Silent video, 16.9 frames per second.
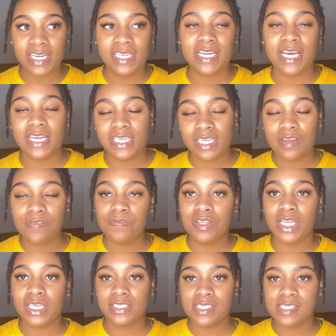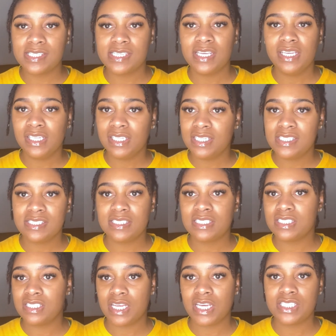and I did feel like the tingling
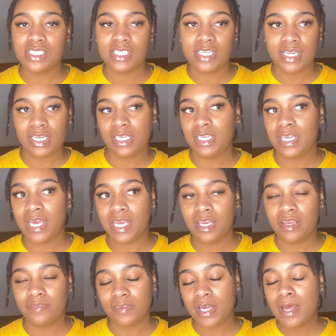sensation that it gave,